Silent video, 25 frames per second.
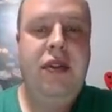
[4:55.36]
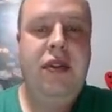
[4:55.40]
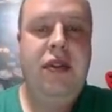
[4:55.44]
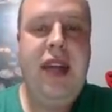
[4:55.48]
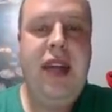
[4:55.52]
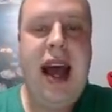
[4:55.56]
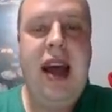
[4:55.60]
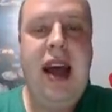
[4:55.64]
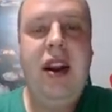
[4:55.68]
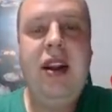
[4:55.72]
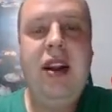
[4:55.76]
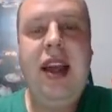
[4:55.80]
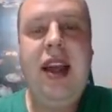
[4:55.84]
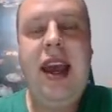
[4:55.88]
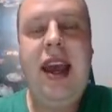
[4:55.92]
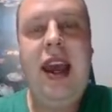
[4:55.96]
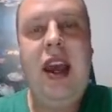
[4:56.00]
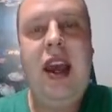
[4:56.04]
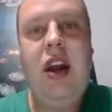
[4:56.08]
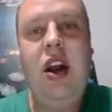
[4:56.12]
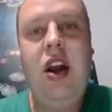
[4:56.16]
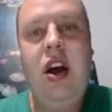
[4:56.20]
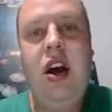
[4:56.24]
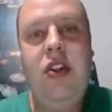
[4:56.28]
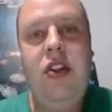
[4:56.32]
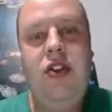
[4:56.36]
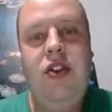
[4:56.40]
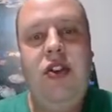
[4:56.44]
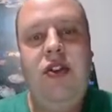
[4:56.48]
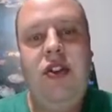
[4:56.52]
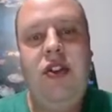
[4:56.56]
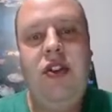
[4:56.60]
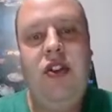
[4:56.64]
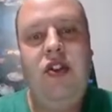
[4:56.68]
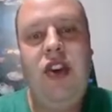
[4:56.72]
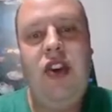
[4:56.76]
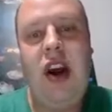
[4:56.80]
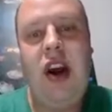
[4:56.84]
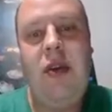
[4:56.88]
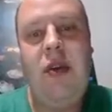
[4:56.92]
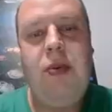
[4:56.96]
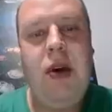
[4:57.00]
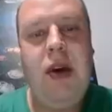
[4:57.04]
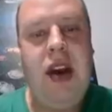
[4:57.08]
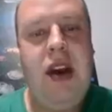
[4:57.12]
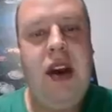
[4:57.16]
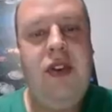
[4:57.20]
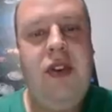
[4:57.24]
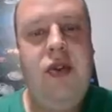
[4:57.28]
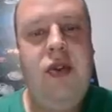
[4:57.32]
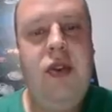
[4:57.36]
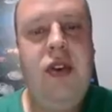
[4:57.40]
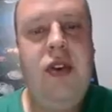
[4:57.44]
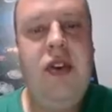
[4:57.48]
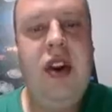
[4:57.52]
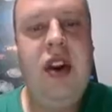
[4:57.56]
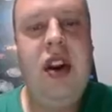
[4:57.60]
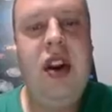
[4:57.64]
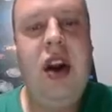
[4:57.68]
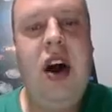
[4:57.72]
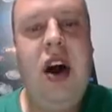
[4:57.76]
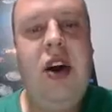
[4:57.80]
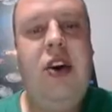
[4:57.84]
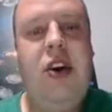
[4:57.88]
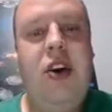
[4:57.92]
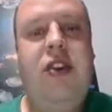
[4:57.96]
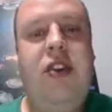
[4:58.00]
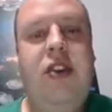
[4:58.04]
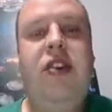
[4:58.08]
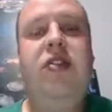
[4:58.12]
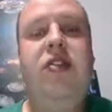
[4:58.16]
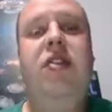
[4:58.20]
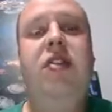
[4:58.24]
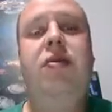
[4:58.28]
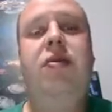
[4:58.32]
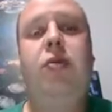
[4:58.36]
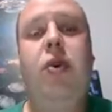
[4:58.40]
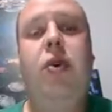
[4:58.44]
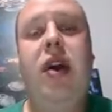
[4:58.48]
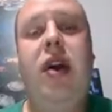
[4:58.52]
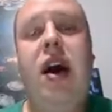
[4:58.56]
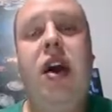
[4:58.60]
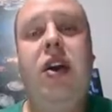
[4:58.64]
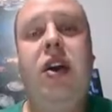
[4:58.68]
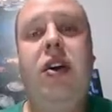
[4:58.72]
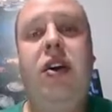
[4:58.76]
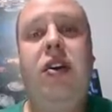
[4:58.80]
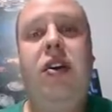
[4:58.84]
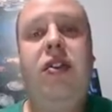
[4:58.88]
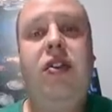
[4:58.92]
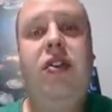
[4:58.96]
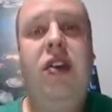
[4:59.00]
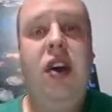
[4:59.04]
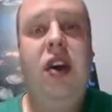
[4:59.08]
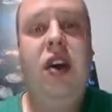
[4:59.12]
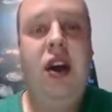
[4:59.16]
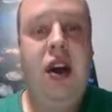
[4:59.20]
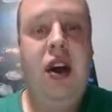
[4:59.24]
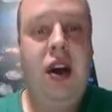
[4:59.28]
That gain on just the share price was $164.